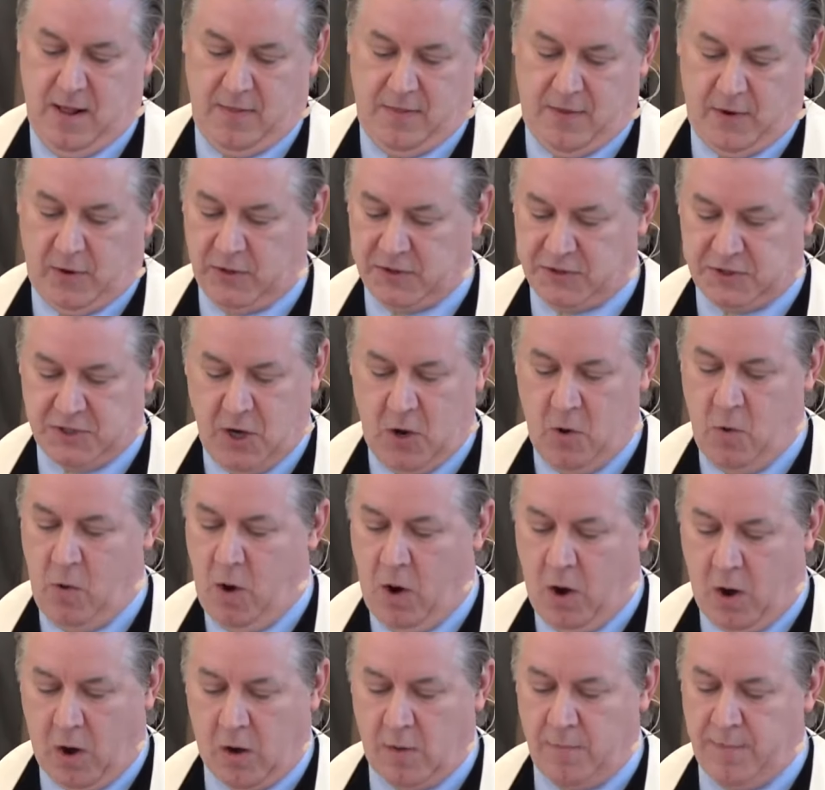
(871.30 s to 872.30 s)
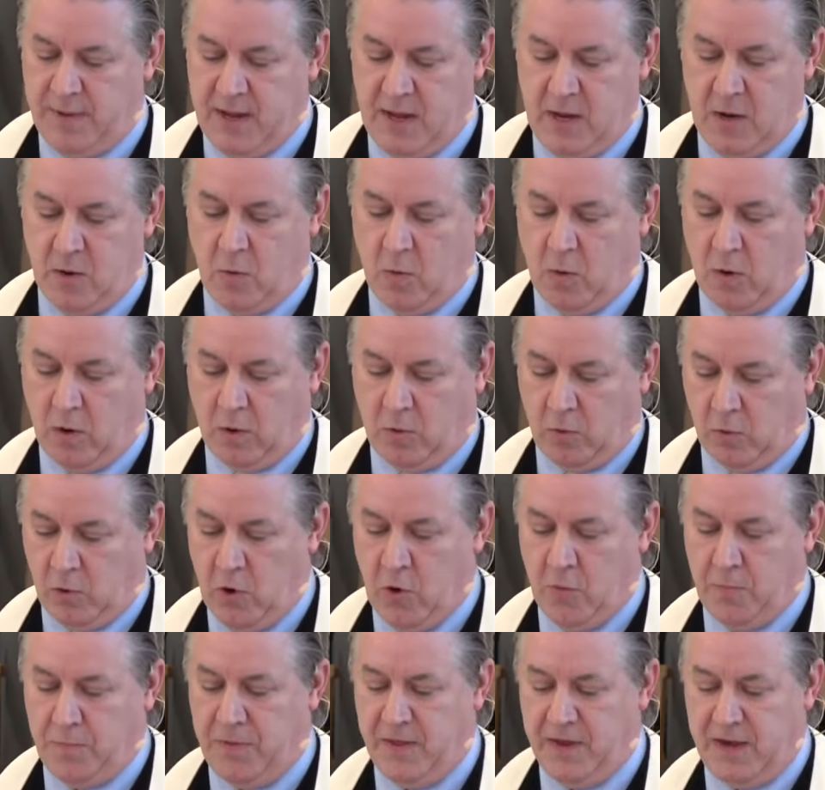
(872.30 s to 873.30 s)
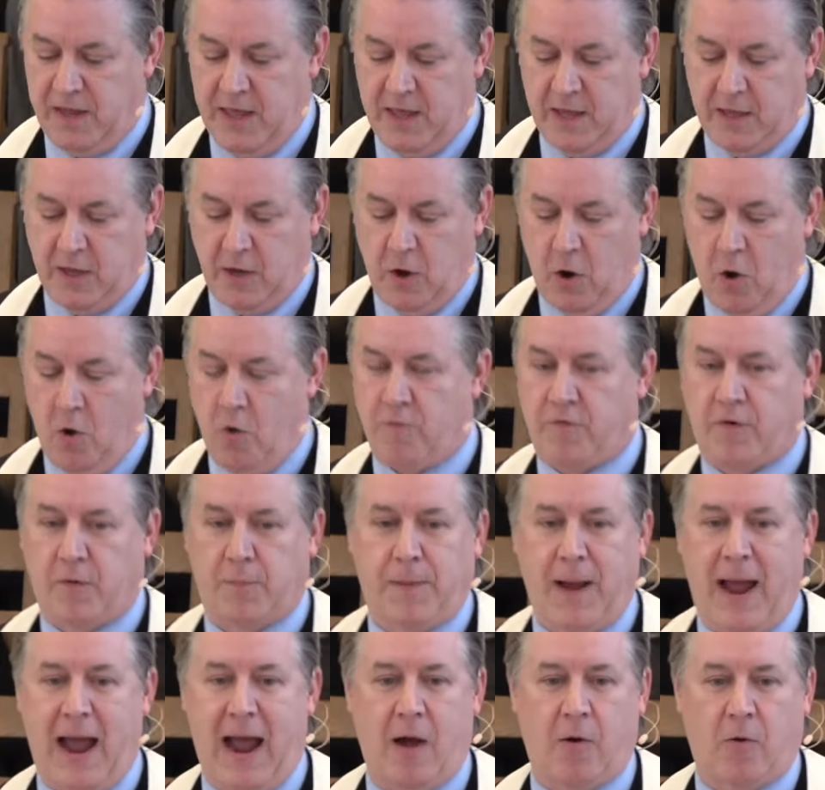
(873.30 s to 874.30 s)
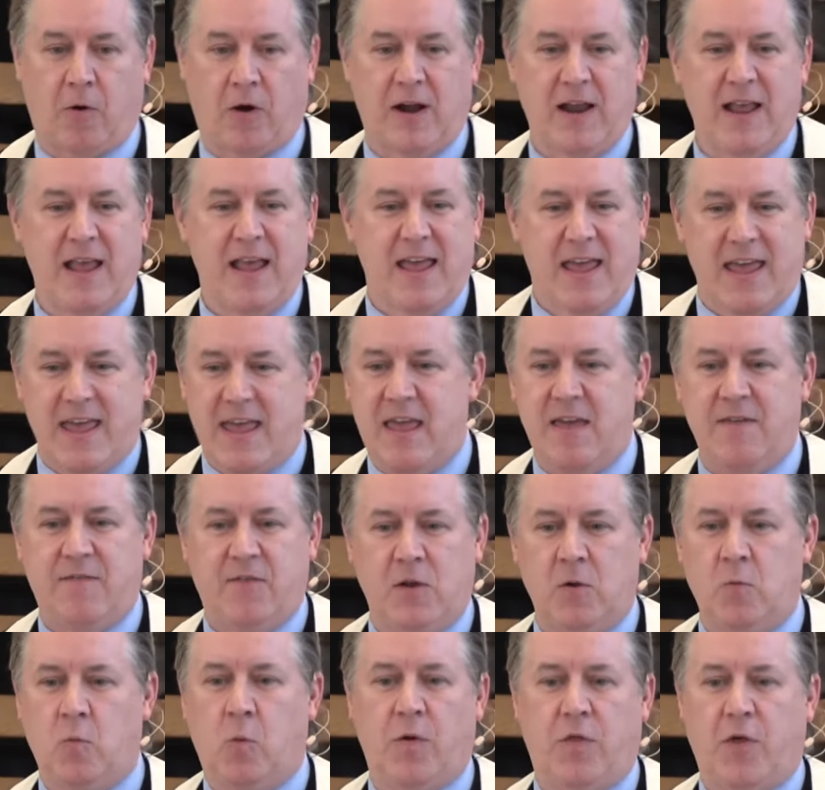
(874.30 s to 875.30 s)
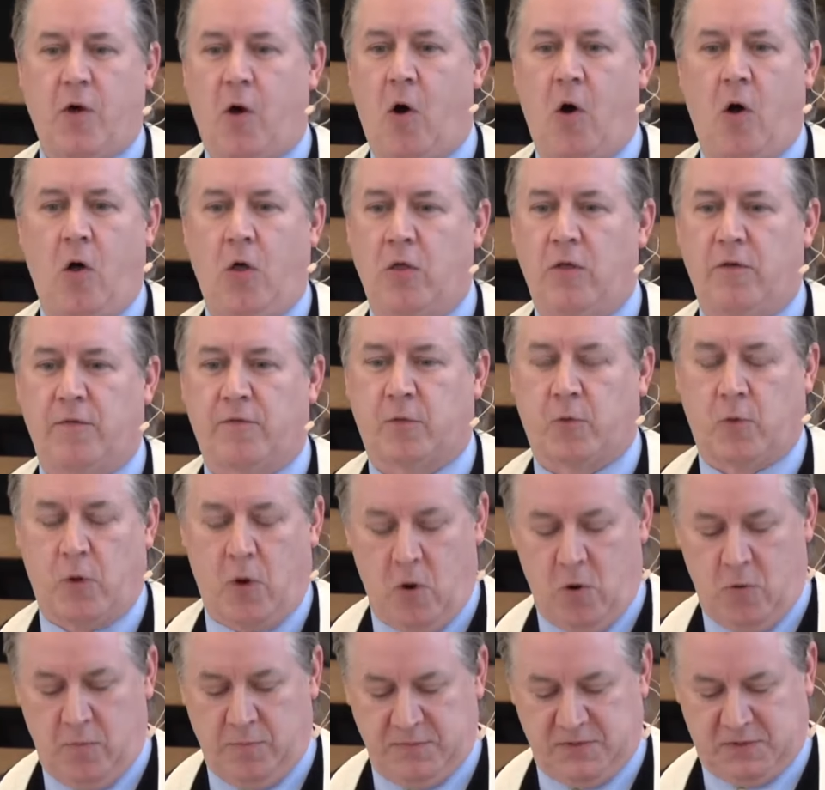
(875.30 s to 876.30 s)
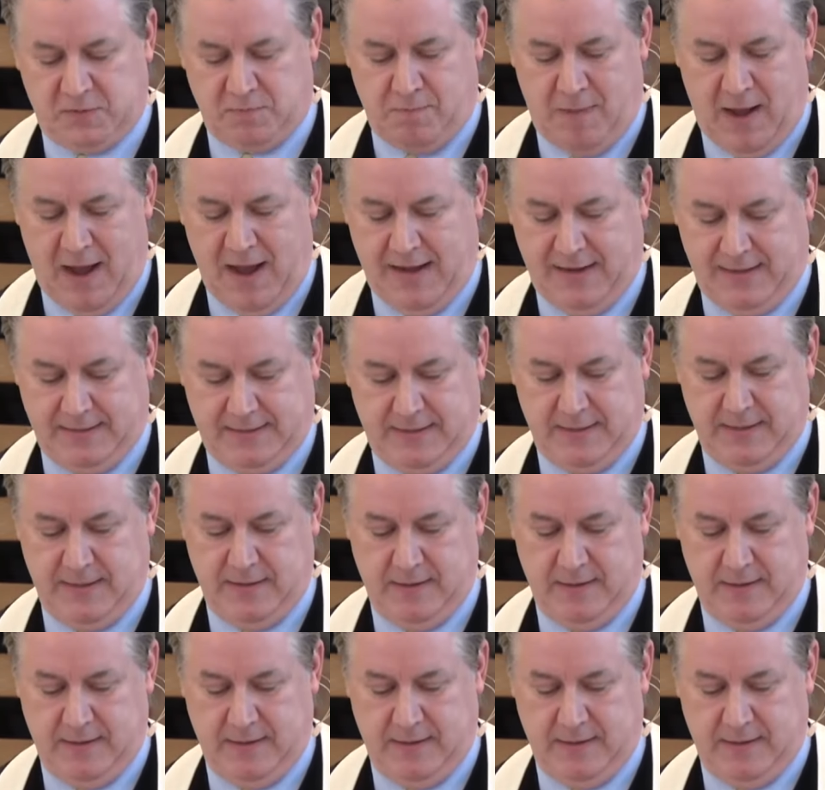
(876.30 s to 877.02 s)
There is no army or group that he could overpower, even with all of Rome's might.